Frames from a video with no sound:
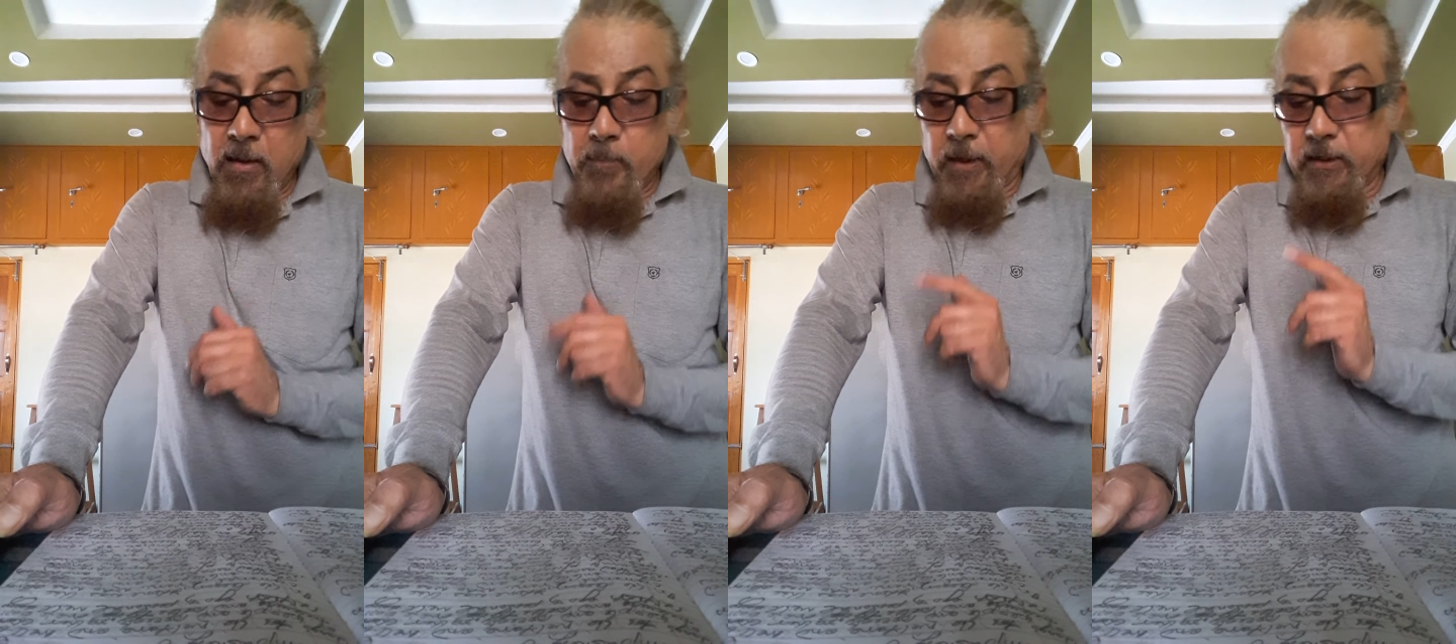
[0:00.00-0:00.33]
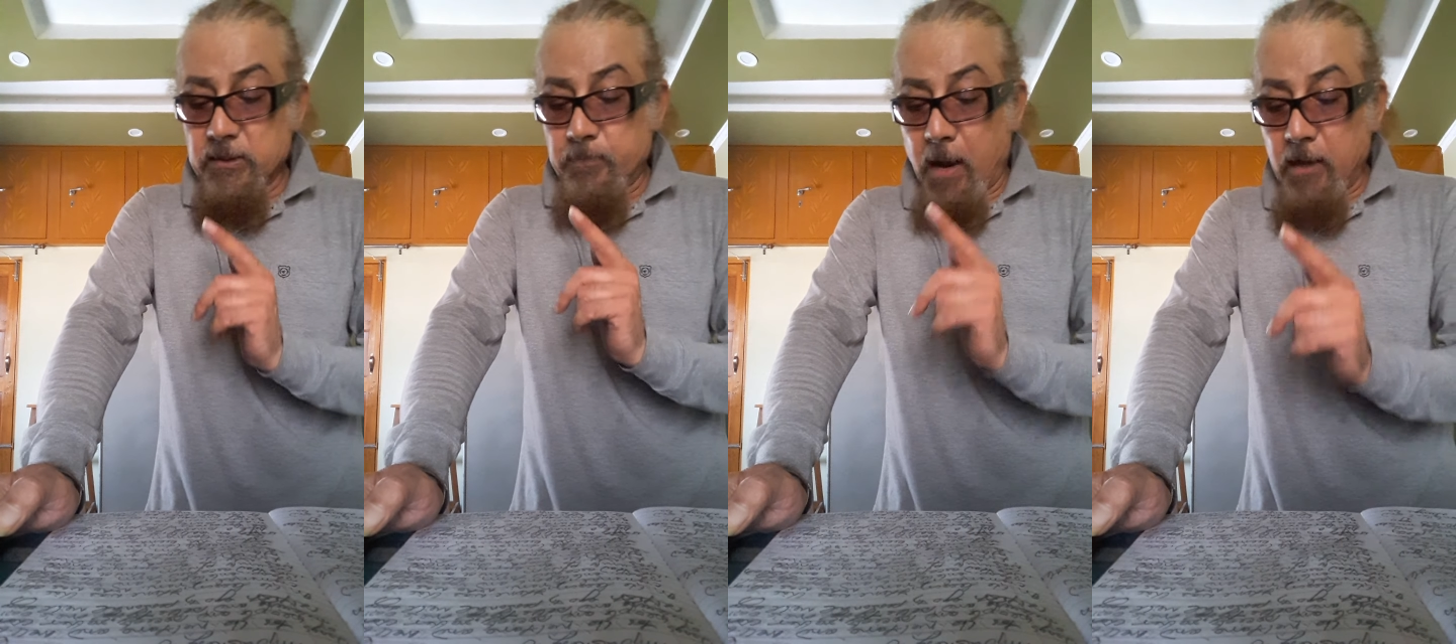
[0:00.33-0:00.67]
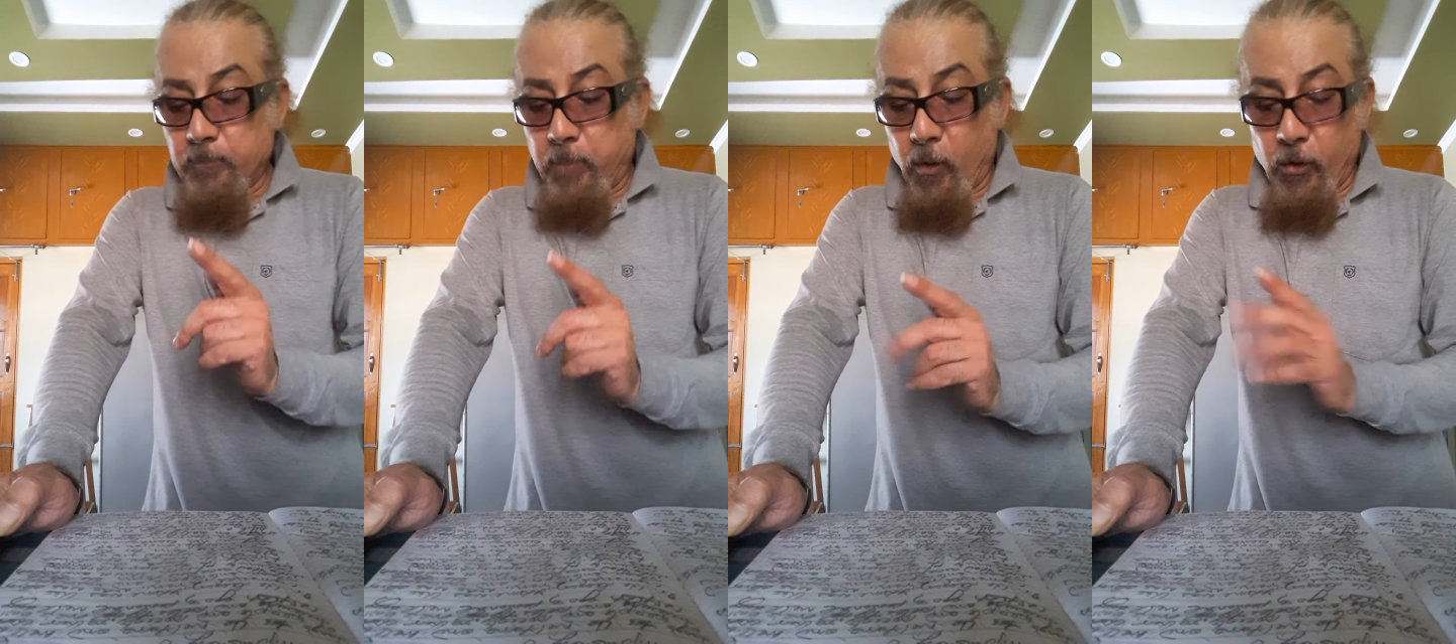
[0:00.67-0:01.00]
but a
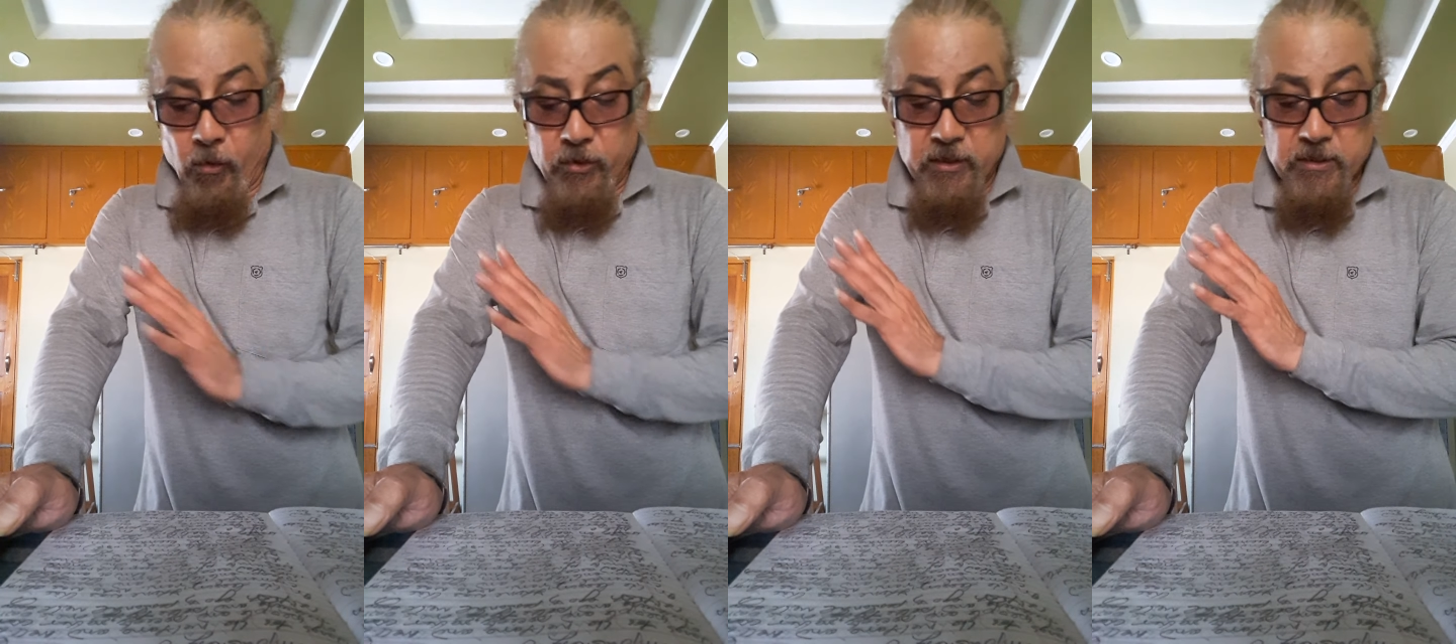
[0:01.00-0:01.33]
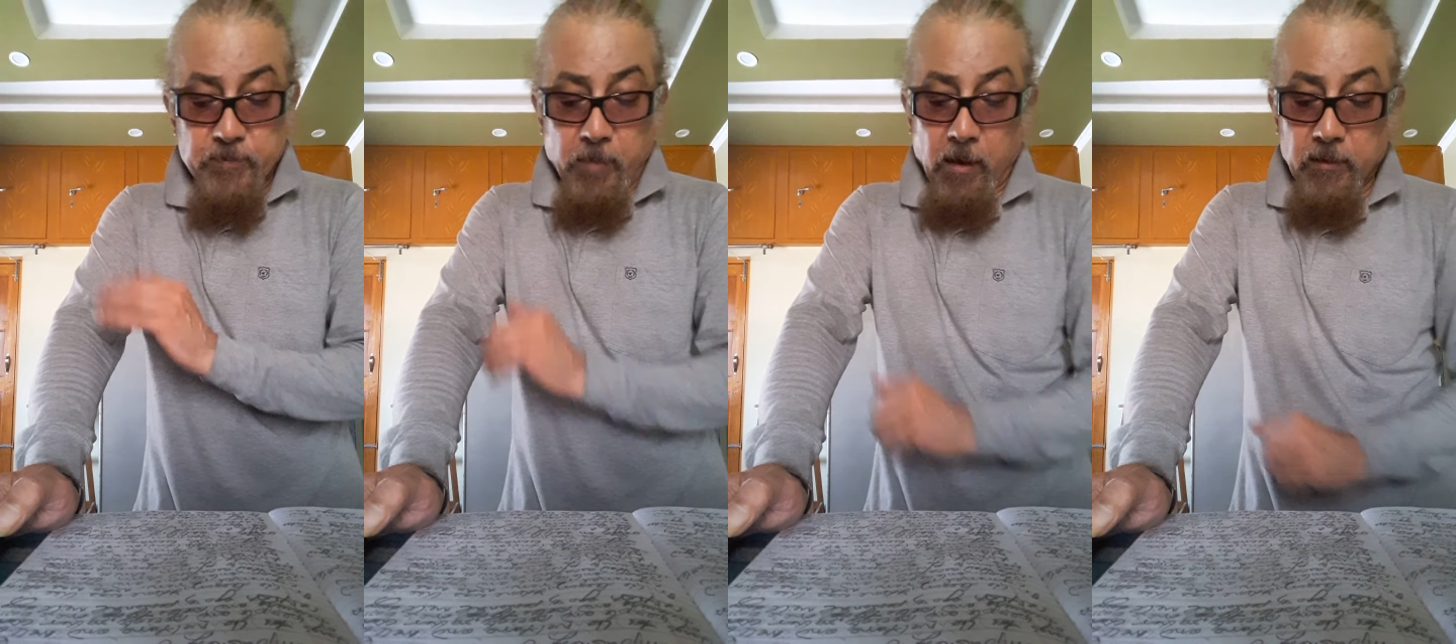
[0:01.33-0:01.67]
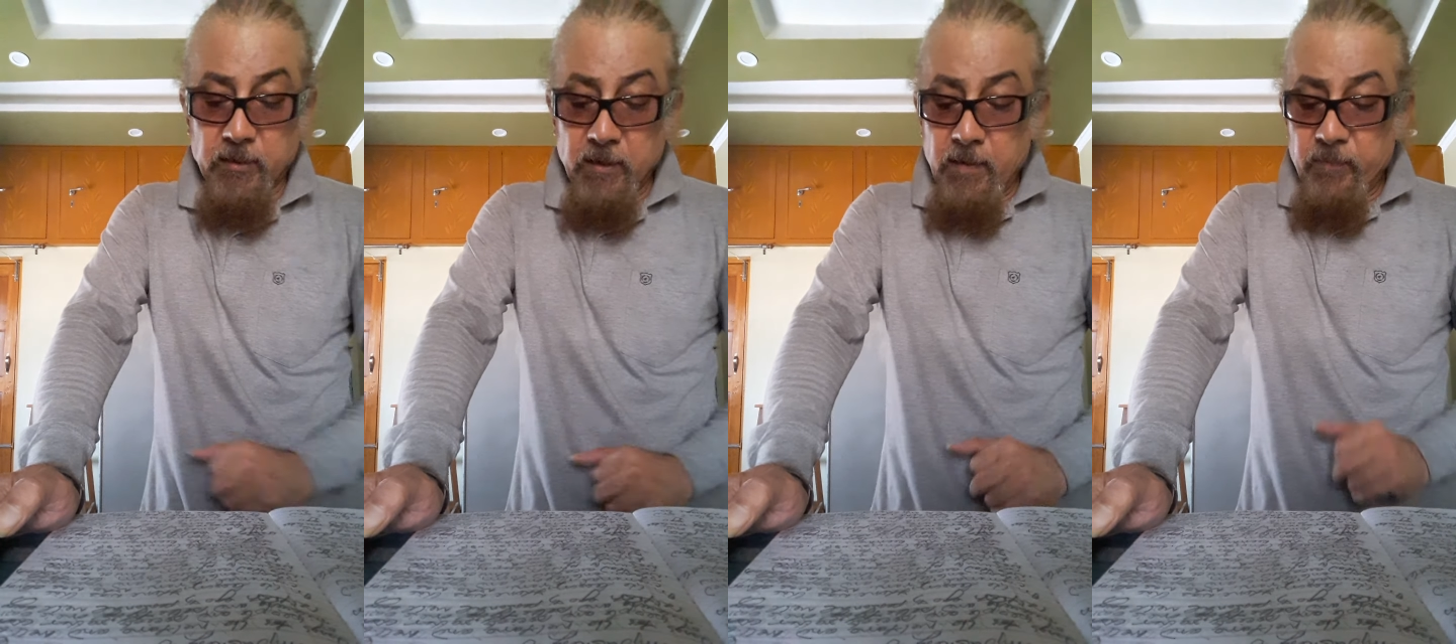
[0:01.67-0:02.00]
smart ploy on his part